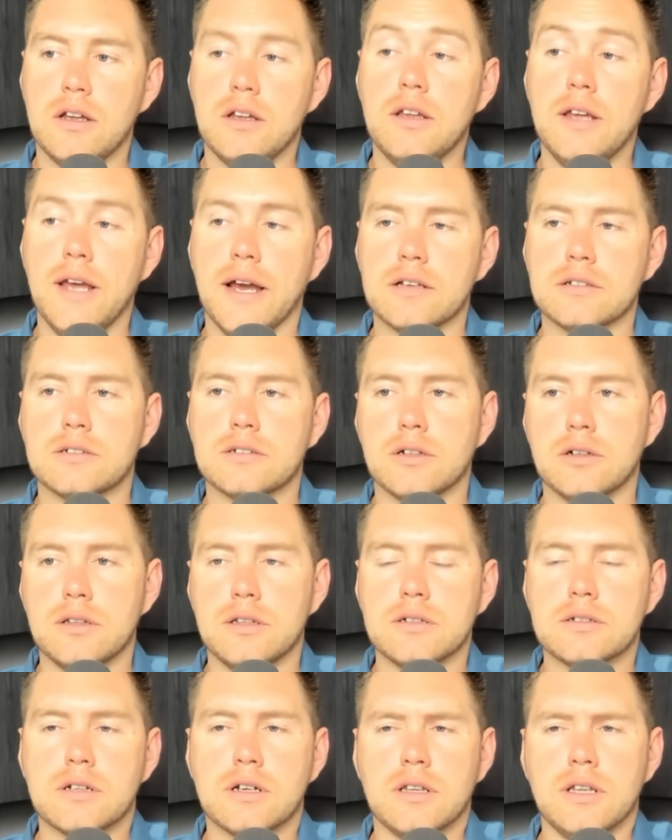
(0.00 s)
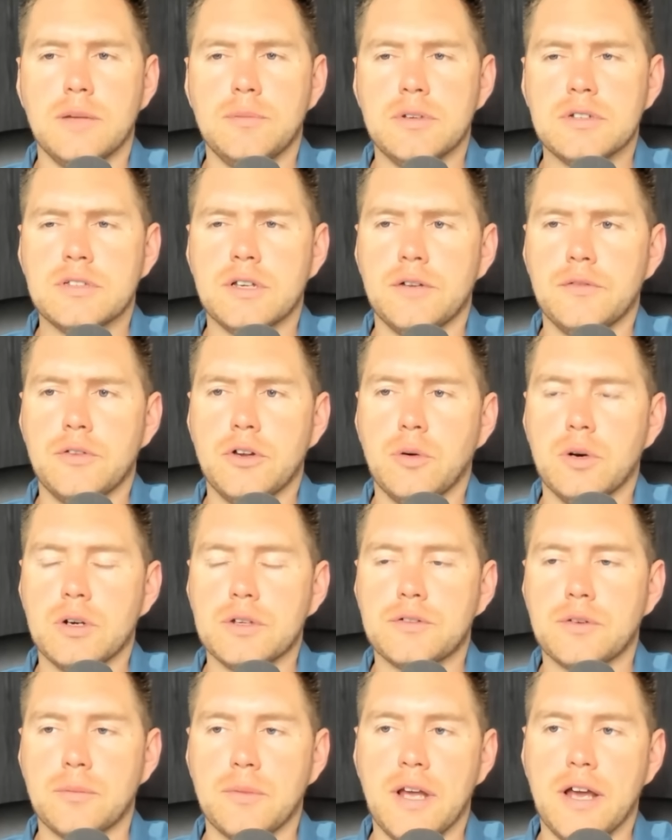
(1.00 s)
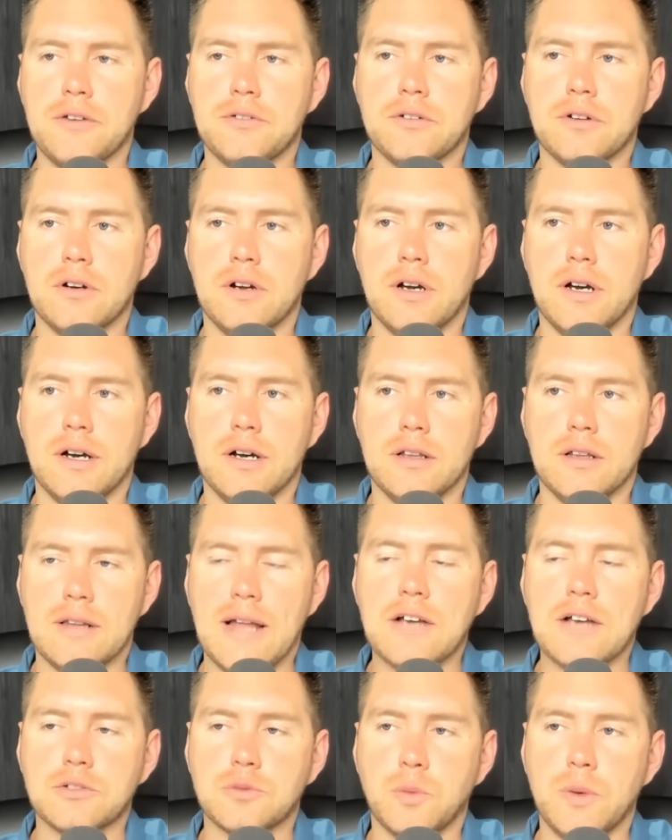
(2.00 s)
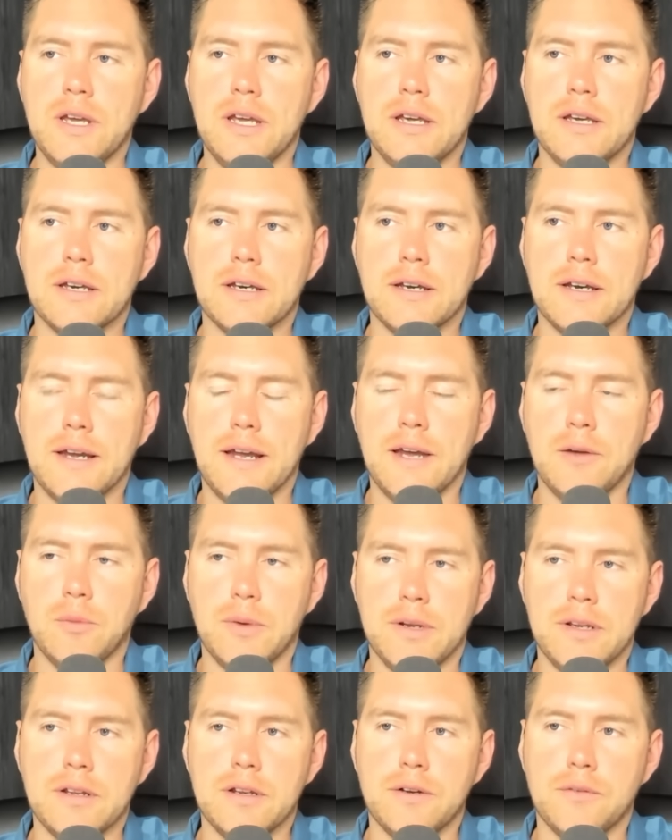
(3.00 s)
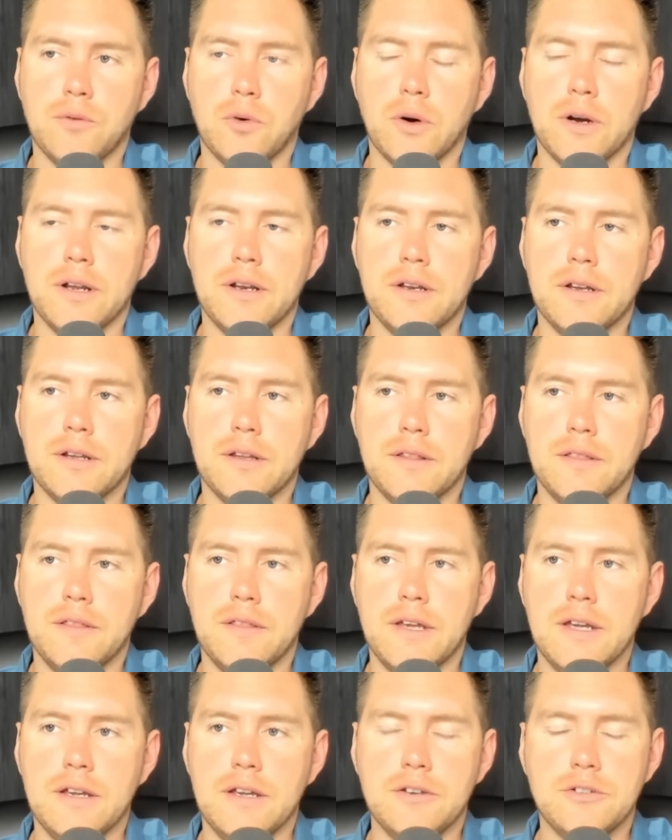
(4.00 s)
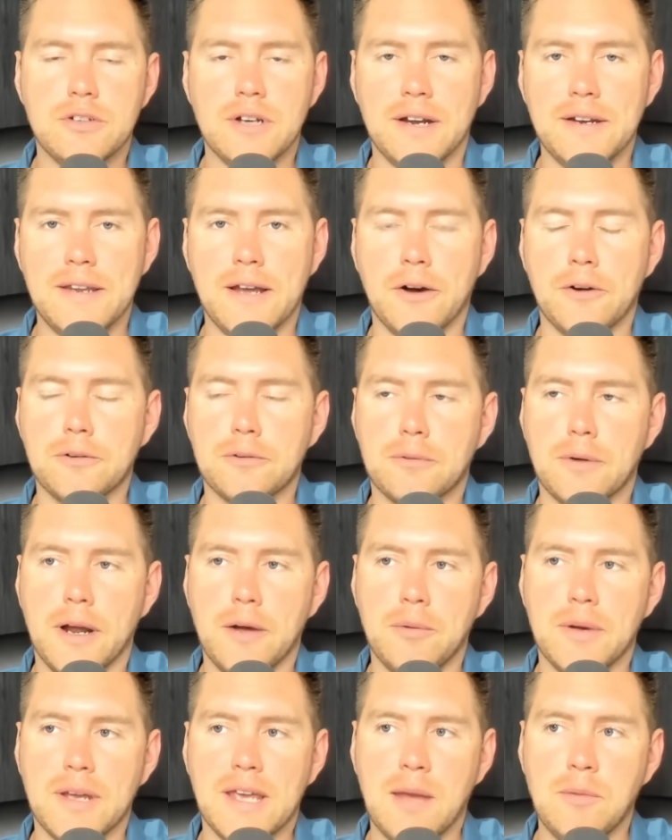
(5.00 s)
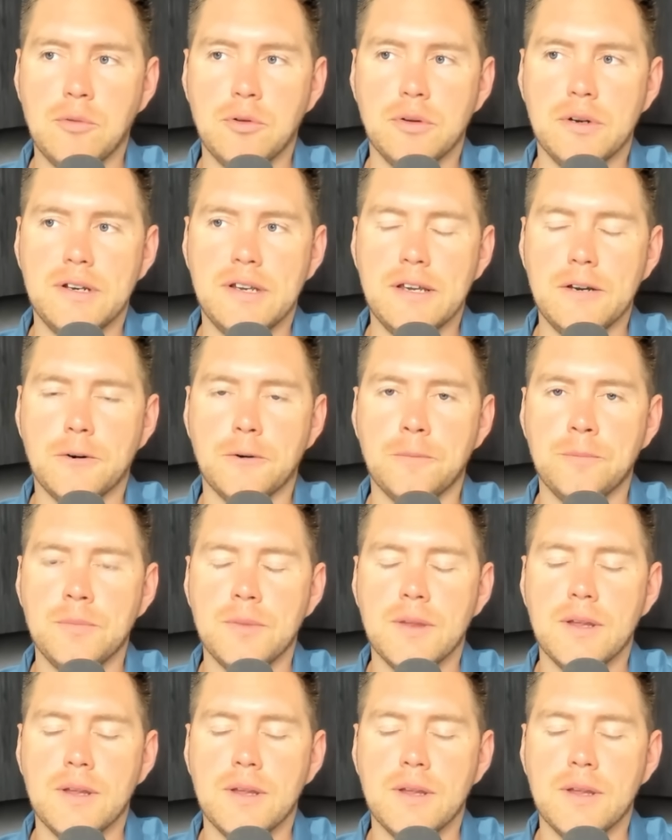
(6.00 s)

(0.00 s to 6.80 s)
Yeah, so this clip, this interview was from last week, and we did avoid the shutdown, right? We came to a deal.